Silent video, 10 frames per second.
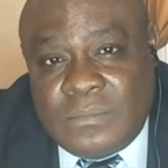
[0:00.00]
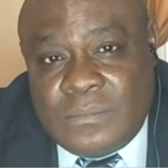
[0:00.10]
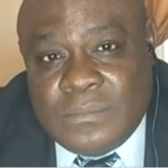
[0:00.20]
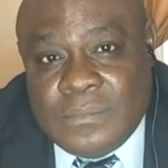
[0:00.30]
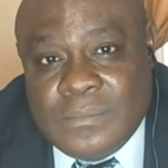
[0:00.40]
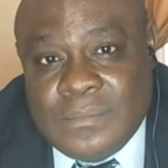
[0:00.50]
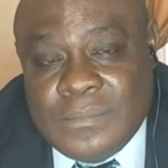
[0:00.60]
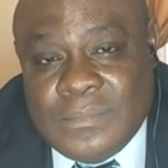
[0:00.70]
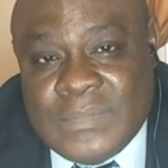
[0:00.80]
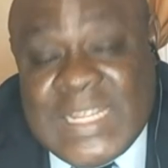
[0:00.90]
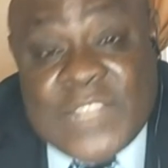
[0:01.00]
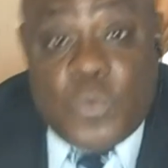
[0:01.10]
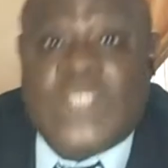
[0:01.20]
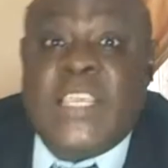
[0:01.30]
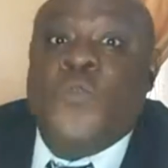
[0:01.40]
Wow. That's
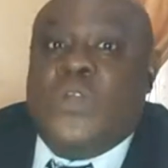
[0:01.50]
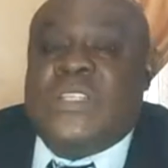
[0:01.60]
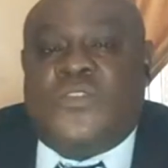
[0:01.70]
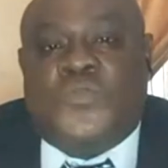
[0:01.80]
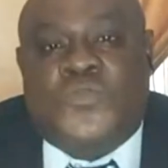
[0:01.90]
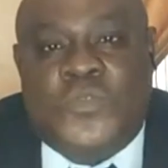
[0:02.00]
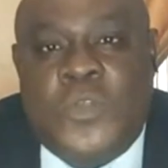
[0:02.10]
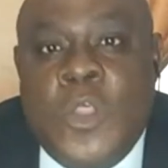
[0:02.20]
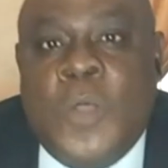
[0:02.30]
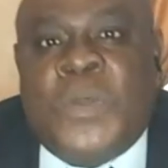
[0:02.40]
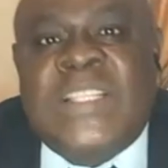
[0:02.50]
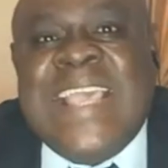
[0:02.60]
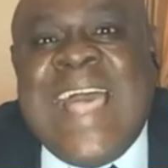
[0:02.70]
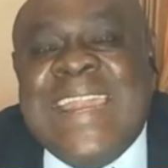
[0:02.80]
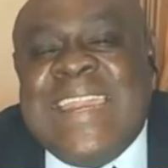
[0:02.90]
what he wanted to do. But
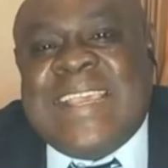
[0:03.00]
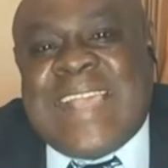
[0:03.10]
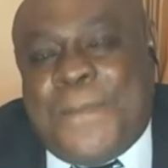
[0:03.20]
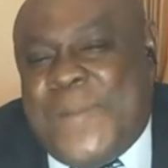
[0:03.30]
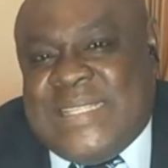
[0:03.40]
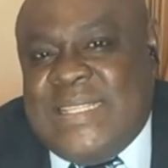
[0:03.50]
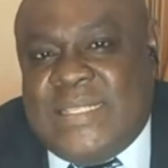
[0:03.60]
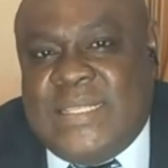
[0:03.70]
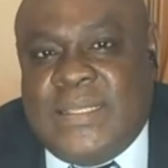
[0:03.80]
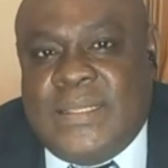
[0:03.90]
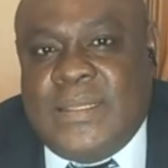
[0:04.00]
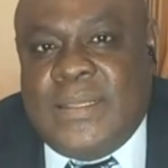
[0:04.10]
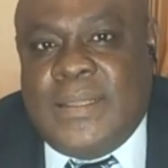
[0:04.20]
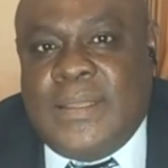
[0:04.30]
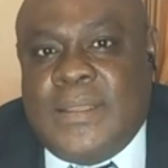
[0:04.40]
he had the capacity
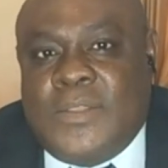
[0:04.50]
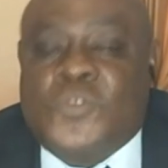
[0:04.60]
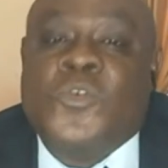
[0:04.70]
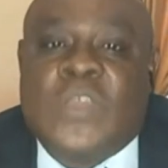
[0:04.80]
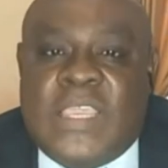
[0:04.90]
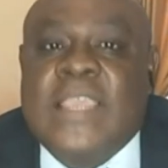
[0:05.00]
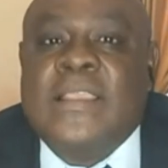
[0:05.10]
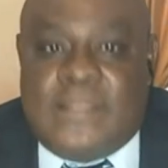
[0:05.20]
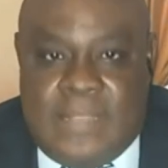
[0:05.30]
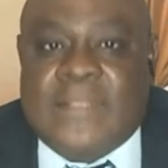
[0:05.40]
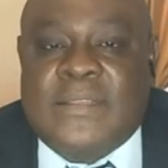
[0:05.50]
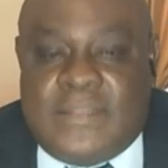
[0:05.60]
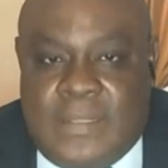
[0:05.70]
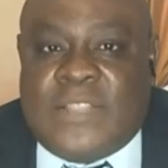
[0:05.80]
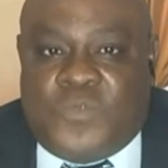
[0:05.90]
to okay that
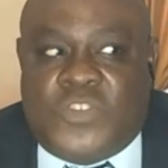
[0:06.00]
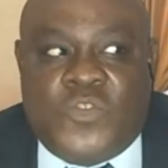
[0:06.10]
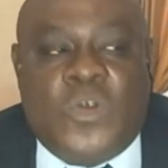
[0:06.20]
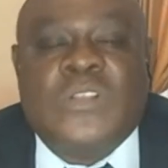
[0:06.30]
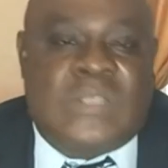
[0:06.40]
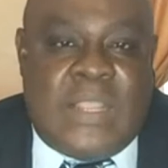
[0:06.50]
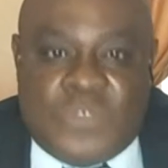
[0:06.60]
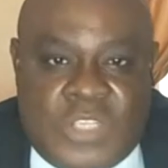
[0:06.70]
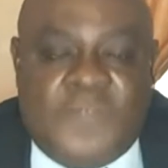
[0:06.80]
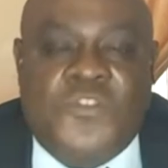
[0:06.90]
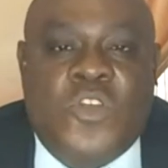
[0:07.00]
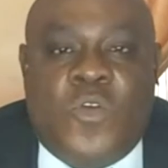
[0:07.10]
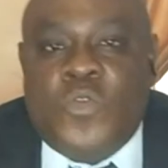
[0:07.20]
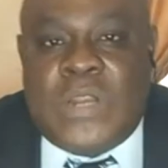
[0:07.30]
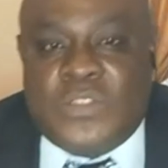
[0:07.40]
that's what you want so i'll give you
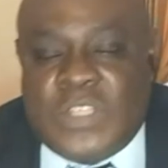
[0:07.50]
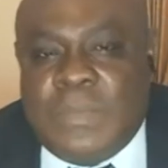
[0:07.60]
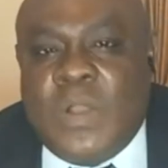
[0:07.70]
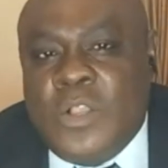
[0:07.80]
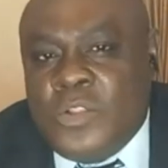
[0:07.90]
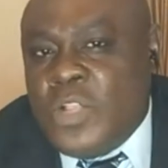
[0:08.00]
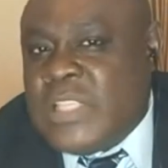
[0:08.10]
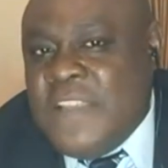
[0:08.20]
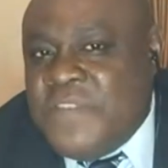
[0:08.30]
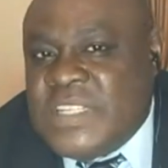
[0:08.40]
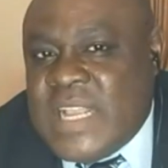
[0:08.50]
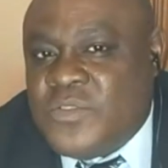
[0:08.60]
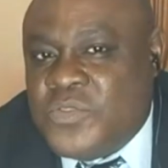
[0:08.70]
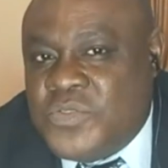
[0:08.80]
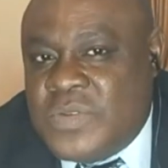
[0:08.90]
your own i'll take my not every
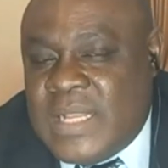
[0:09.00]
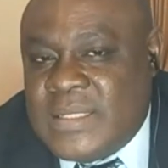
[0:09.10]
child could do that